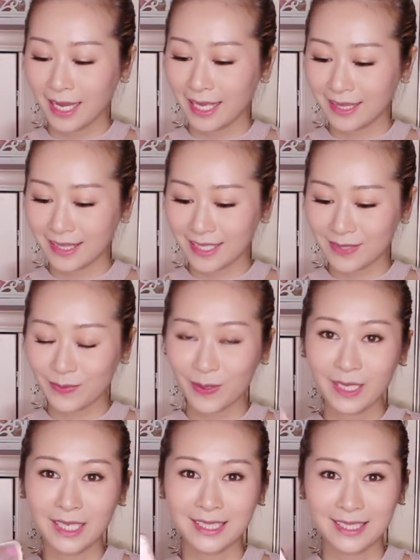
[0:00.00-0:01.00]
and this
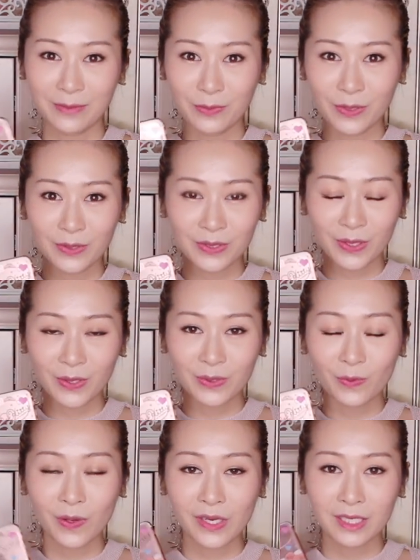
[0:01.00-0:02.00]
one is the rose
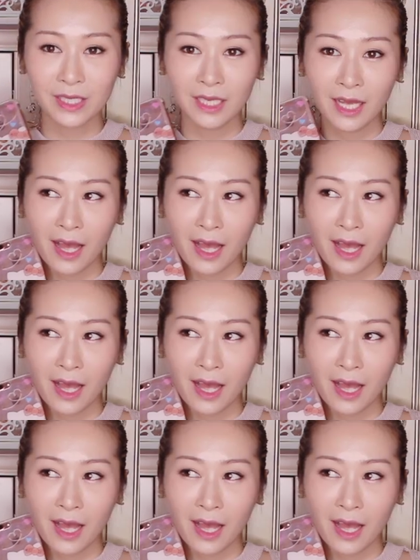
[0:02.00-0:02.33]
gold one.